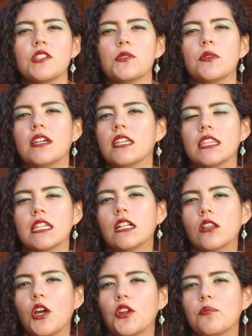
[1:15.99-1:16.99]
That's why I
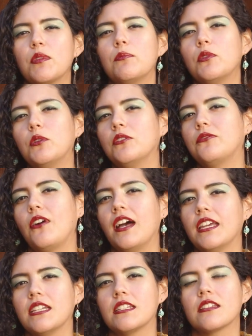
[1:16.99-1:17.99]
think a lot of people will
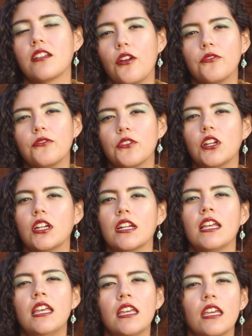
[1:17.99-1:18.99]
find
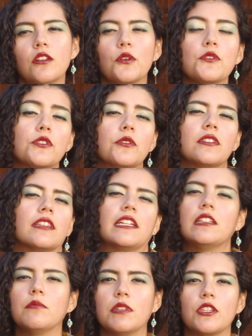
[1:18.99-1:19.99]
comfort and also
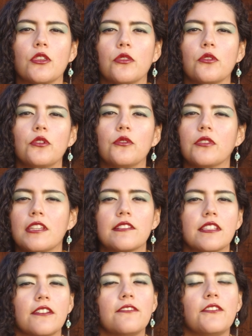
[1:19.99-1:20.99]
enlightenment through
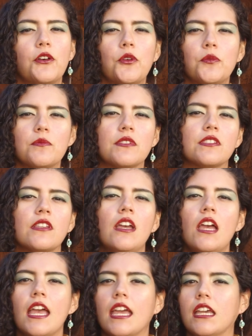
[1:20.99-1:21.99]
things like films
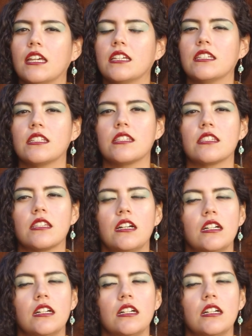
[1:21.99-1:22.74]
and